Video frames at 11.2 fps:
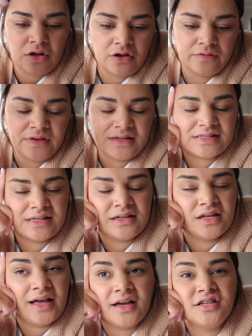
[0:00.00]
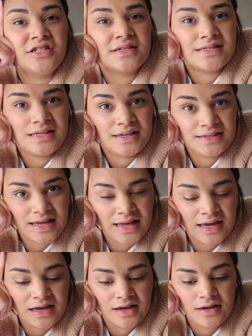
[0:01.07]
obviously, like I just said,
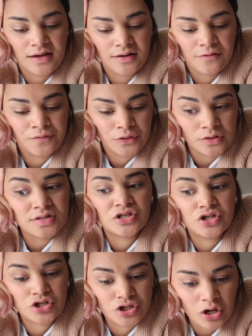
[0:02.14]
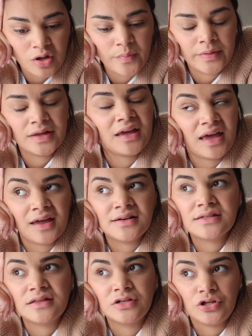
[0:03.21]
our first shop
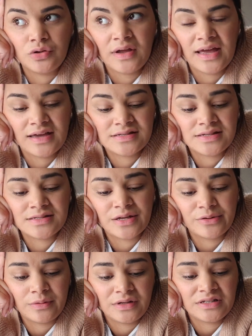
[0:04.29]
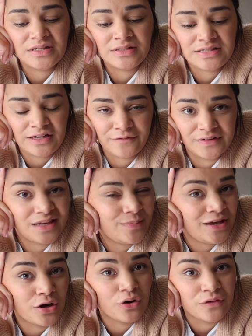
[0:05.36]
at the new house is going to definitely
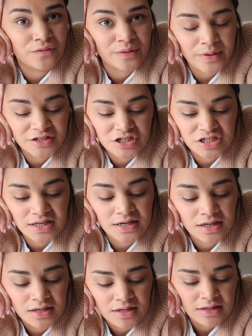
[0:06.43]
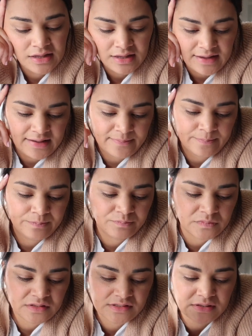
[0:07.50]
be over budget.
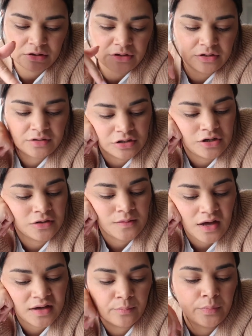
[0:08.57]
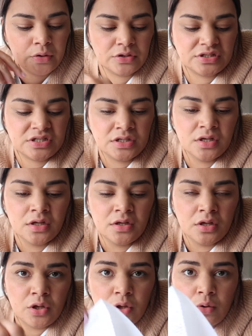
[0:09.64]
So, you know, I can put
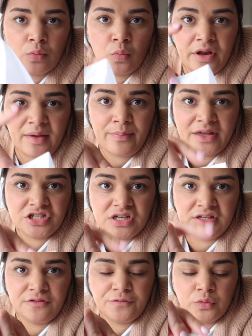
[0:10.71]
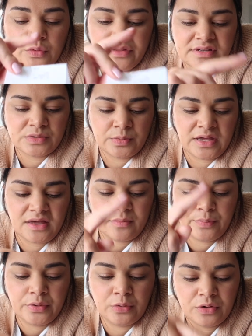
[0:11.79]
what I budgeted for this
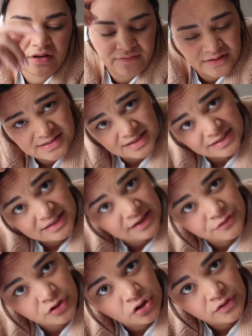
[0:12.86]
week, put whatever's left